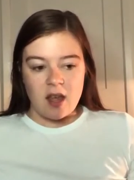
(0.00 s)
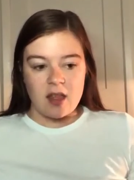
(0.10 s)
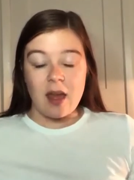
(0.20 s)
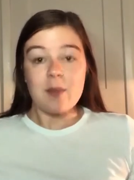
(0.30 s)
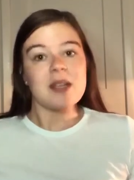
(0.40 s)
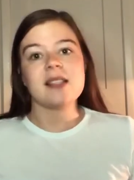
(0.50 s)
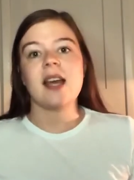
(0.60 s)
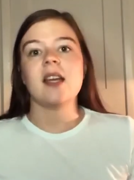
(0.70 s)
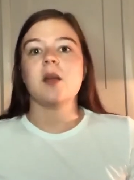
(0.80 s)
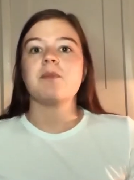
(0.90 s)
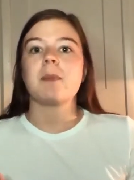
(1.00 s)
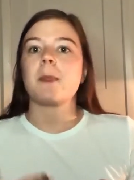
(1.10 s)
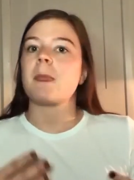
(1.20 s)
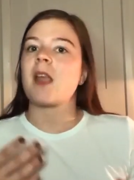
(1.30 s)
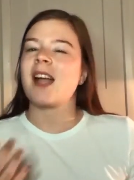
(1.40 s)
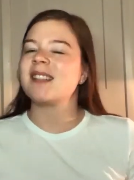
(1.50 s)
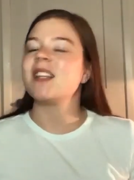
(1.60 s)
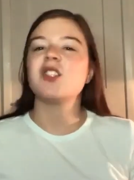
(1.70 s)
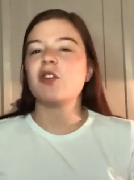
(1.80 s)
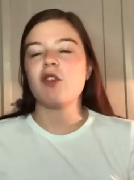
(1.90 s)
that being said, I
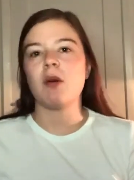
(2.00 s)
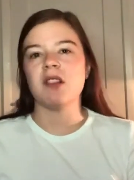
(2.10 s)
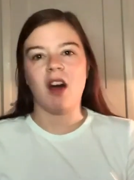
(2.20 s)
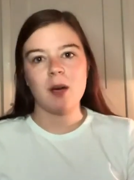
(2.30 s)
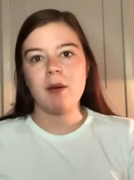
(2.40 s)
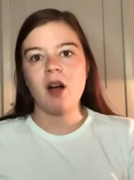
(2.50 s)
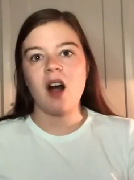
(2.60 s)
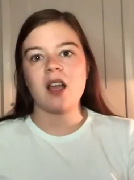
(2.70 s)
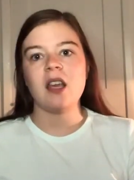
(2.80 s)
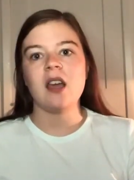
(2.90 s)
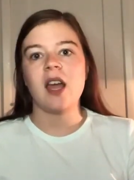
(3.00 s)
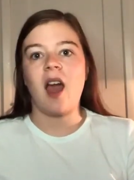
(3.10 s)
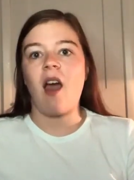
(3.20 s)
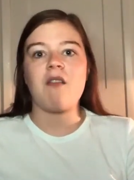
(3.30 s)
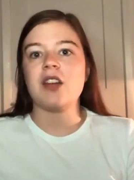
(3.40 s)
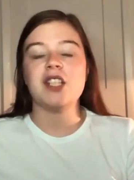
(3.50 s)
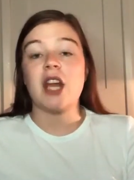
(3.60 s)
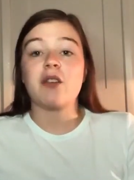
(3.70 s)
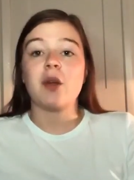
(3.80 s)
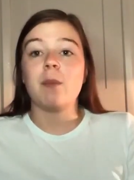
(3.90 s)
still don't know a lot about hockey. I have a
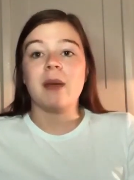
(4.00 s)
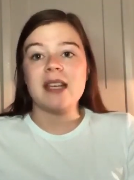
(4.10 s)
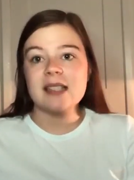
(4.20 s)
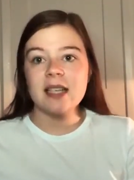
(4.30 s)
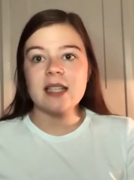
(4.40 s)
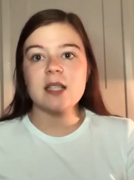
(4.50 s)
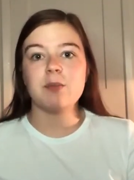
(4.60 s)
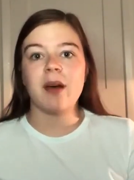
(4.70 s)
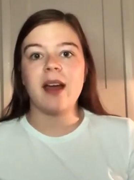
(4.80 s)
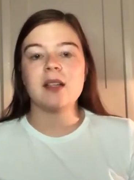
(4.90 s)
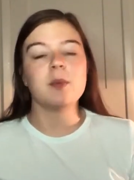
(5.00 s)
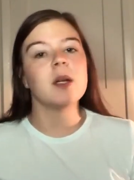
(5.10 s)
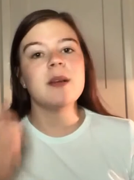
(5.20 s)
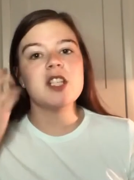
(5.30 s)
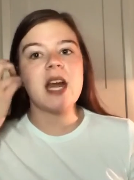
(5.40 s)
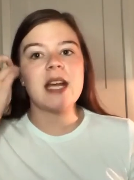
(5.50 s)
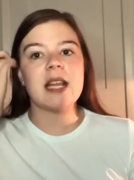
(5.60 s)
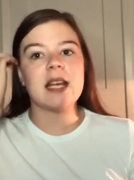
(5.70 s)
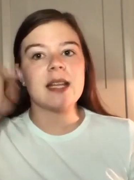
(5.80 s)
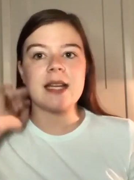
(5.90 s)
general basis, but pretty much
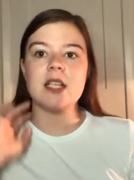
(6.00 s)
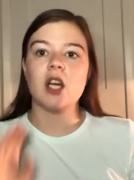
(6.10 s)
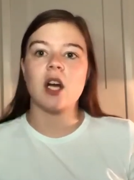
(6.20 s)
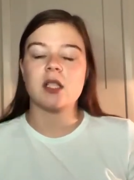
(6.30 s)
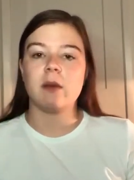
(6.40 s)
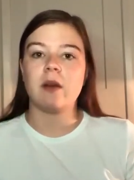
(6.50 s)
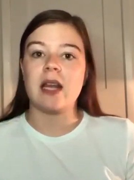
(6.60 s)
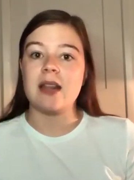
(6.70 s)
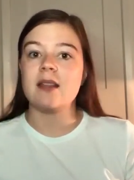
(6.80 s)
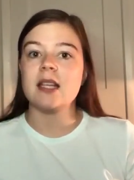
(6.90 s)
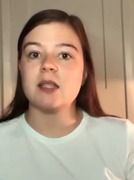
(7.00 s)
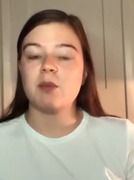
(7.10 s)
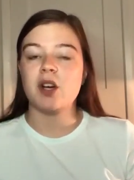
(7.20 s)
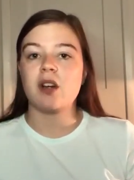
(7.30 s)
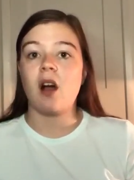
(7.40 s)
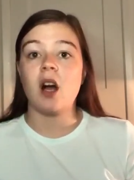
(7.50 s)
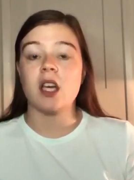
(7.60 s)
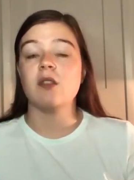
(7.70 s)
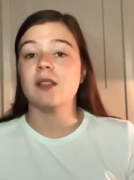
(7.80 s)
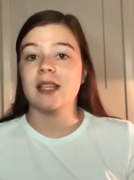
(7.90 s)
anything that he talks about in this book,
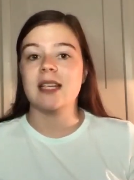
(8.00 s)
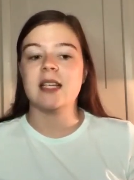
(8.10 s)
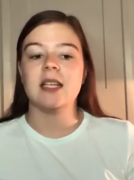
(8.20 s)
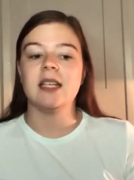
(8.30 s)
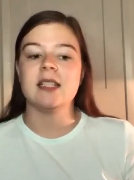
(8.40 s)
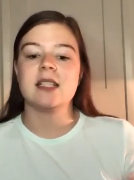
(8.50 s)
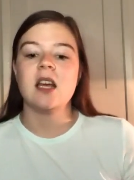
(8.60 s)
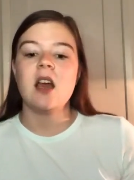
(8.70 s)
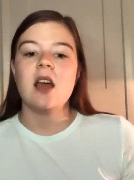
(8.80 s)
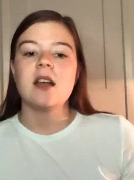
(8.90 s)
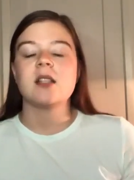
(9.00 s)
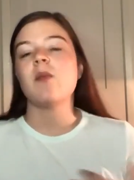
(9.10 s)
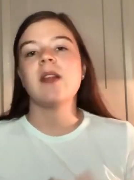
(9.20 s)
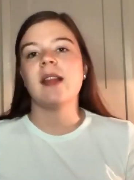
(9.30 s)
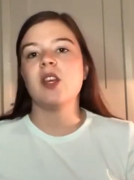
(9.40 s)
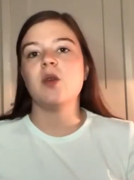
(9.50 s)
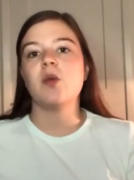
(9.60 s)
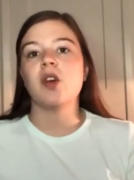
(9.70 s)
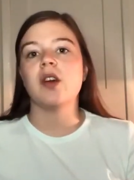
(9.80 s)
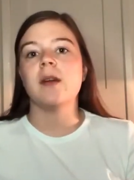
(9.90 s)
hockey related, is something that
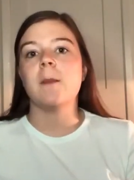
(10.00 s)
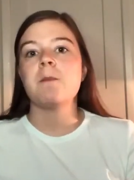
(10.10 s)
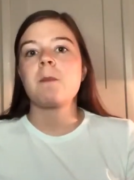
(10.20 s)
you could